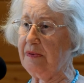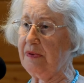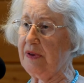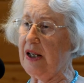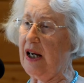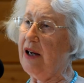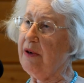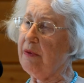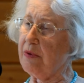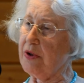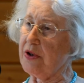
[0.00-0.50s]

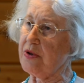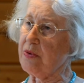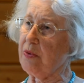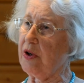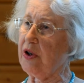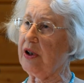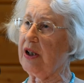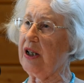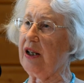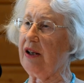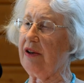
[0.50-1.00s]
And I was
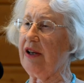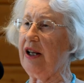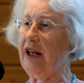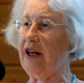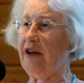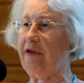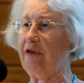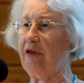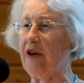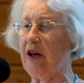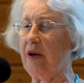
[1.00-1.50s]
working
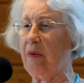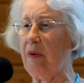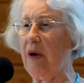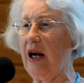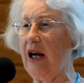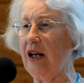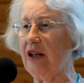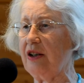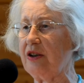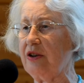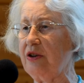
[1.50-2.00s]
there for a
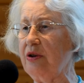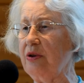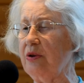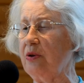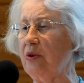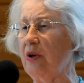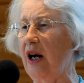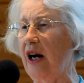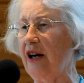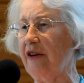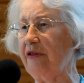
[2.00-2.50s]
while
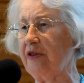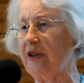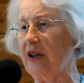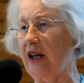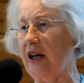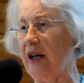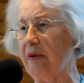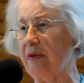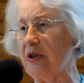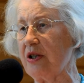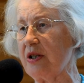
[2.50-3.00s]
too after
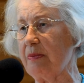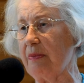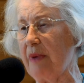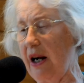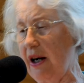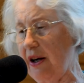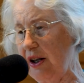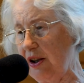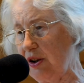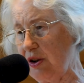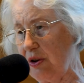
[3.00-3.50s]
I was
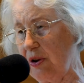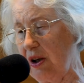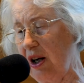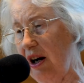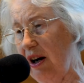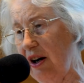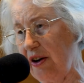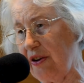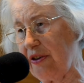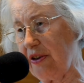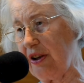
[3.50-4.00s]
married to
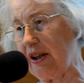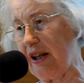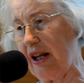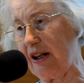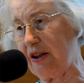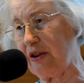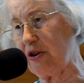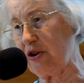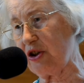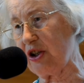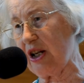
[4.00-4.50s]
Garth and
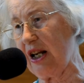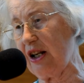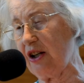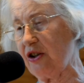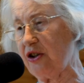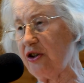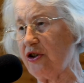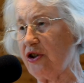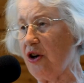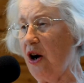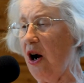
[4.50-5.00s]
had to
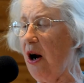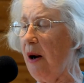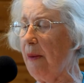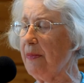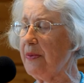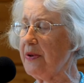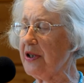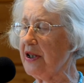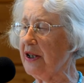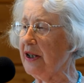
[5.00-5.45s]
change jobs.